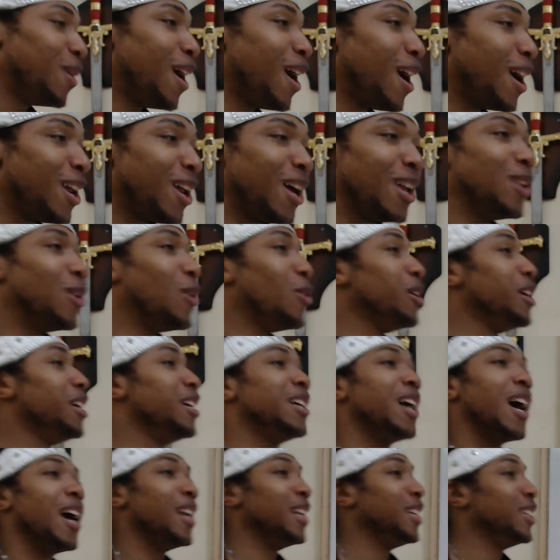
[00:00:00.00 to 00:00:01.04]
I know he
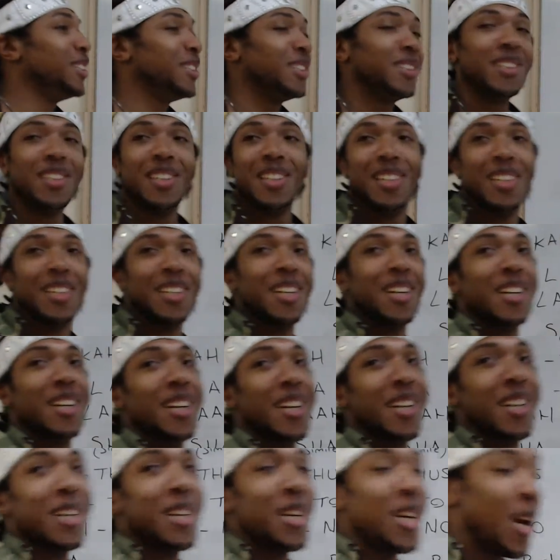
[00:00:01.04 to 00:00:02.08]
got it.
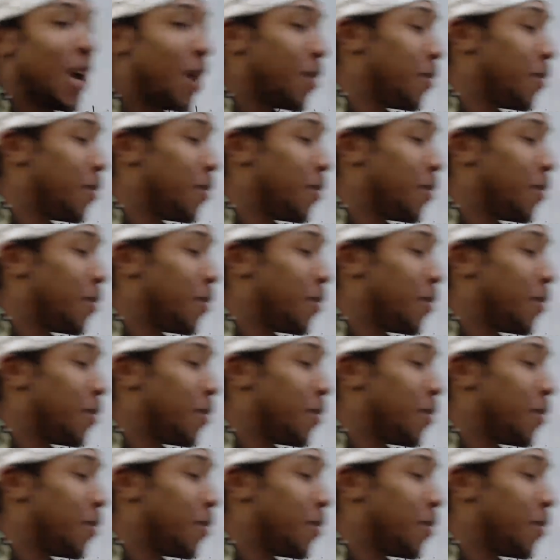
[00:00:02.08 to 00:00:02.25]
You know